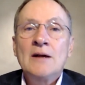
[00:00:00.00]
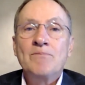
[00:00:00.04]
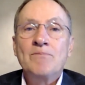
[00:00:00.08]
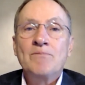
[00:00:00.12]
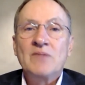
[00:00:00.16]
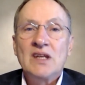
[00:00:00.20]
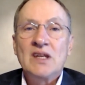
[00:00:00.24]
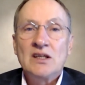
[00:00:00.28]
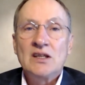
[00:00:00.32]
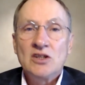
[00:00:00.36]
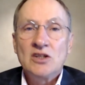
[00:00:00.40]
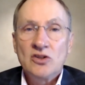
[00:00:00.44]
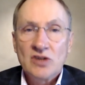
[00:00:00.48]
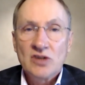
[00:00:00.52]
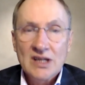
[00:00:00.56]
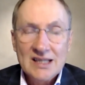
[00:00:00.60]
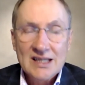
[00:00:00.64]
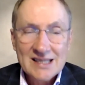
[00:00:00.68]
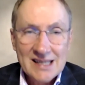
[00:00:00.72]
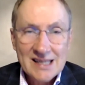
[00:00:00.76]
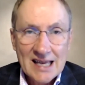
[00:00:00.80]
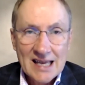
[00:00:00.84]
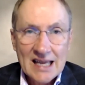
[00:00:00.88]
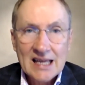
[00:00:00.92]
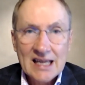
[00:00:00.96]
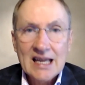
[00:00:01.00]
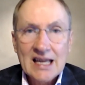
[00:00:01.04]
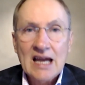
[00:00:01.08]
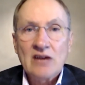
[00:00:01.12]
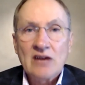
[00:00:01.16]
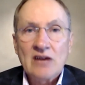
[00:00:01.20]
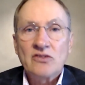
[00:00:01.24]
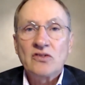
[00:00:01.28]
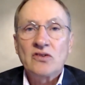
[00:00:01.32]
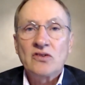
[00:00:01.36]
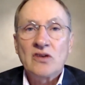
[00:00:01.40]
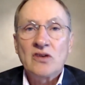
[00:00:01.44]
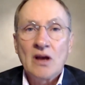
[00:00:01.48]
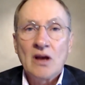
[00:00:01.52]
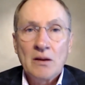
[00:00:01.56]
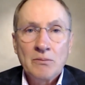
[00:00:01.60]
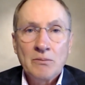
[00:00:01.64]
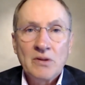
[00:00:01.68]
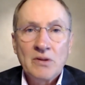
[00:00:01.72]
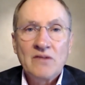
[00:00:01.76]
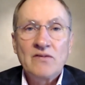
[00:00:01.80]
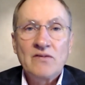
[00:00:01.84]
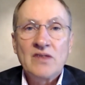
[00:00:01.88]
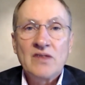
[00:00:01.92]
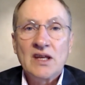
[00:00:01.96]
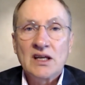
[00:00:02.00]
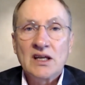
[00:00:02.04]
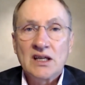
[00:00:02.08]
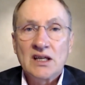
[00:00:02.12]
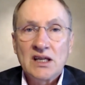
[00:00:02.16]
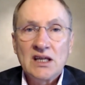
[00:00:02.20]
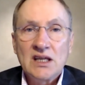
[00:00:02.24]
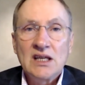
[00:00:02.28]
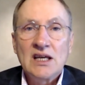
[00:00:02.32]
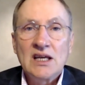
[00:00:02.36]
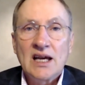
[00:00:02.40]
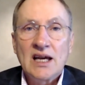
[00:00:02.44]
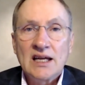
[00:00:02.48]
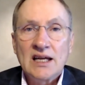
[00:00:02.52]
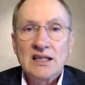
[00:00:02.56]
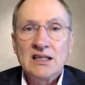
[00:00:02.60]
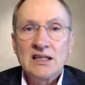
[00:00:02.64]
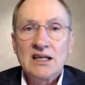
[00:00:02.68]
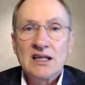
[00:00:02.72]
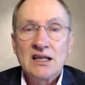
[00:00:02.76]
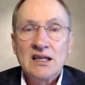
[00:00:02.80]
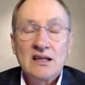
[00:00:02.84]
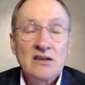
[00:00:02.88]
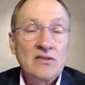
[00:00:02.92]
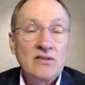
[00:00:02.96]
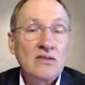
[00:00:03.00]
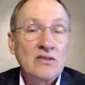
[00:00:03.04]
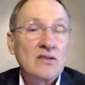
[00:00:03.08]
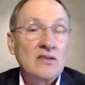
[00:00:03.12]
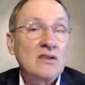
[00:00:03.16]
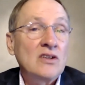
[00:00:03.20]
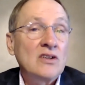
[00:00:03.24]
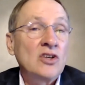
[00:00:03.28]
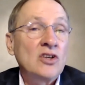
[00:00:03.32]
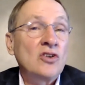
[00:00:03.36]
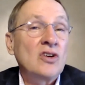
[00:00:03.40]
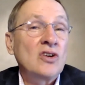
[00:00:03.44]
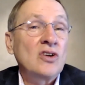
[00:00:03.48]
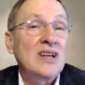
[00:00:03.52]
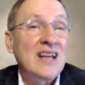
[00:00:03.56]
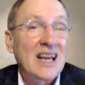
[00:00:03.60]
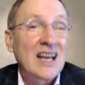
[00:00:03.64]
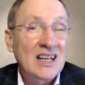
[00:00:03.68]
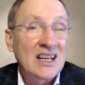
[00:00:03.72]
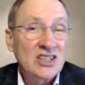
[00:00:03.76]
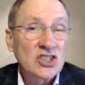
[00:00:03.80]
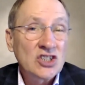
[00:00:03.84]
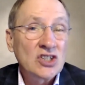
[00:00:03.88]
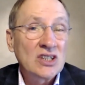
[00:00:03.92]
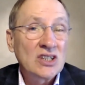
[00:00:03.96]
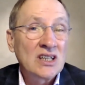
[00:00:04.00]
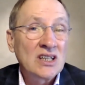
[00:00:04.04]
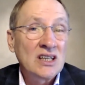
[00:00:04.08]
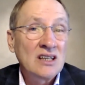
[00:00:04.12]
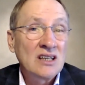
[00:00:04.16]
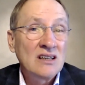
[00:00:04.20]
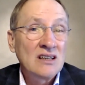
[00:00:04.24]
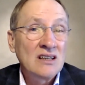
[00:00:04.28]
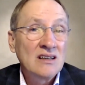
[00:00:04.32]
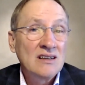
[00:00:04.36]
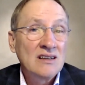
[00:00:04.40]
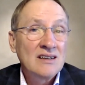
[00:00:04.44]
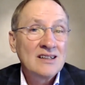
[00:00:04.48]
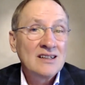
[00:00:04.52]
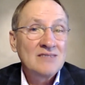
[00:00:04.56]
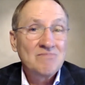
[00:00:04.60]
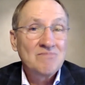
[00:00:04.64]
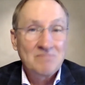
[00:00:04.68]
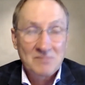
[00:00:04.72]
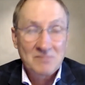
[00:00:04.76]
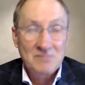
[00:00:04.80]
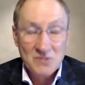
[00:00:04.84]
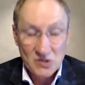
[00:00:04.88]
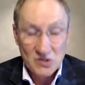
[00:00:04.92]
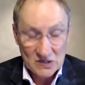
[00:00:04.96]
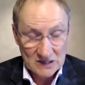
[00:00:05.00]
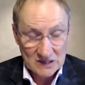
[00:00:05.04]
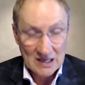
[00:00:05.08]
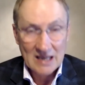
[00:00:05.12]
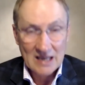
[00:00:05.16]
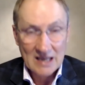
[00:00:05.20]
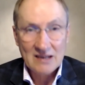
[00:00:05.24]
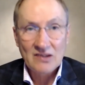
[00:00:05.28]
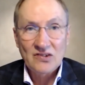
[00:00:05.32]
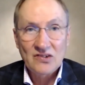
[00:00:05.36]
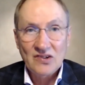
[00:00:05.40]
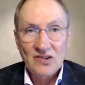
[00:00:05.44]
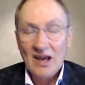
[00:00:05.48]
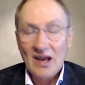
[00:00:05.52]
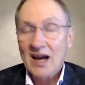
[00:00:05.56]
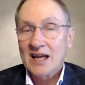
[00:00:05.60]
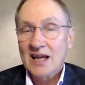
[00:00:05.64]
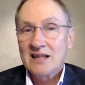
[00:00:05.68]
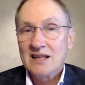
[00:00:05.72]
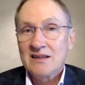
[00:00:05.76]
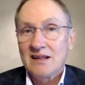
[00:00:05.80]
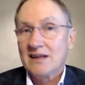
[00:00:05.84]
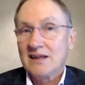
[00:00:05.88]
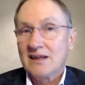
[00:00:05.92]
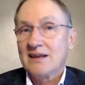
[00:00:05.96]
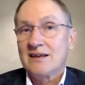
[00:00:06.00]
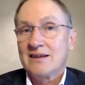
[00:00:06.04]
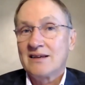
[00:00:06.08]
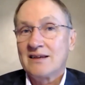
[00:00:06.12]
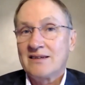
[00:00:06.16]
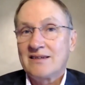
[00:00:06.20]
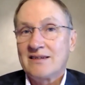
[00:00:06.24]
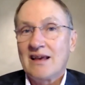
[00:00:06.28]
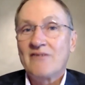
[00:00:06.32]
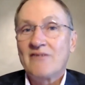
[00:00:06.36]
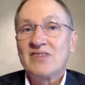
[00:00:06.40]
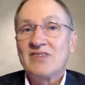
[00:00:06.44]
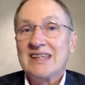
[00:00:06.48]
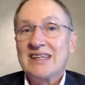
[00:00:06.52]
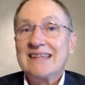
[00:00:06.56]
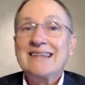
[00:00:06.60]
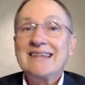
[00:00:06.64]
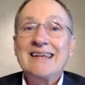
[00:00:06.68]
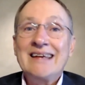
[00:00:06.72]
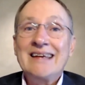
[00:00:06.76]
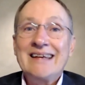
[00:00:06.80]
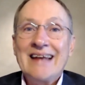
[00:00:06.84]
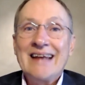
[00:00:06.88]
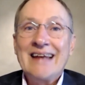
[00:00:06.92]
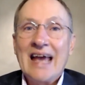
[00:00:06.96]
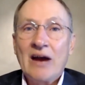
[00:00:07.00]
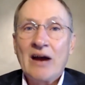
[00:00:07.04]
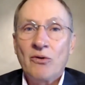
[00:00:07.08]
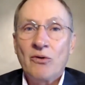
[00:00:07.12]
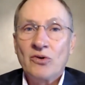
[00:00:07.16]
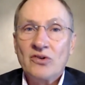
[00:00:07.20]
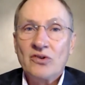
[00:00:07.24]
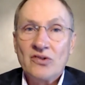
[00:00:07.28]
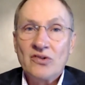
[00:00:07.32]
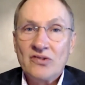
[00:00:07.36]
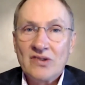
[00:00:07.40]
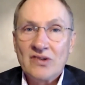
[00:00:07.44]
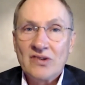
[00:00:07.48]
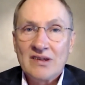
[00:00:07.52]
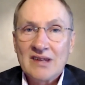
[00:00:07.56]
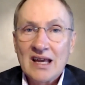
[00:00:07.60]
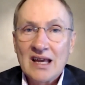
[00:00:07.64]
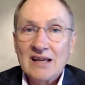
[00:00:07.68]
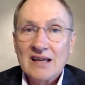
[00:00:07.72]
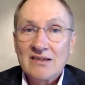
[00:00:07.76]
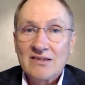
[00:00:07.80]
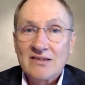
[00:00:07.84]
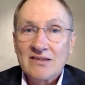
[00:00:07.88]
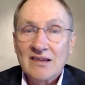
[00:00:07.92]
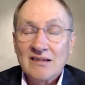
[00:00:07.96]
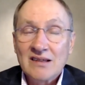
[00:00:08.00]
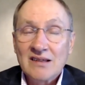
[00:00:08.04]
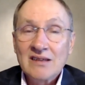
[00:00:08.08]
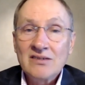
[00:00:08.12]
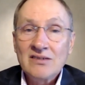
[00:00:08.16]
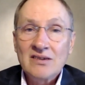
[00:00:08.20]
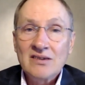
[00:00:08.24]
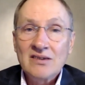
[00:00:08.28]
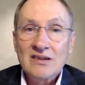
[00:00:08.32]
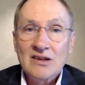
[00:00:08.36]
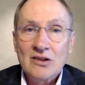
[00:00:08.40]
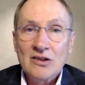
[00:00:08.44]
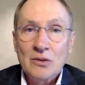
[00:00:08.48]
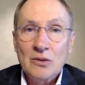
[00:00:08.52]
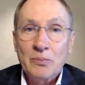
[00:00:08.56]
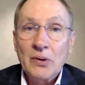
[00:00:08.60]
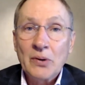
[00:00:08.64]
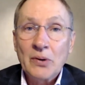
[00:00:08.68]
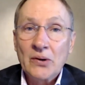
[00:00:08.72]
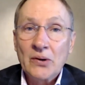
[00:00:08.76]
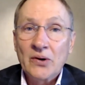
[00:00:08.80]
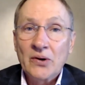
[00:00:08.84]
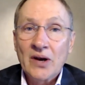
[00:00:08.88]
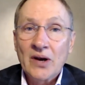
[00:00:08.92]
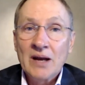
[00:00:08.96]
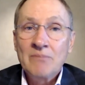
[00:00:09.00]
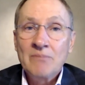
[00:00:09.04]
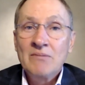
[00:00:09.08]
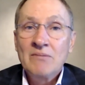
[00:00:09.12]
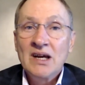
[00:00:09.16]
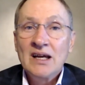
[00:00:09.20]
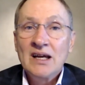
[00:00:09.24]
then you can take out some of the key ideas. You could actually set aside the 17 hours it takes to listen to the program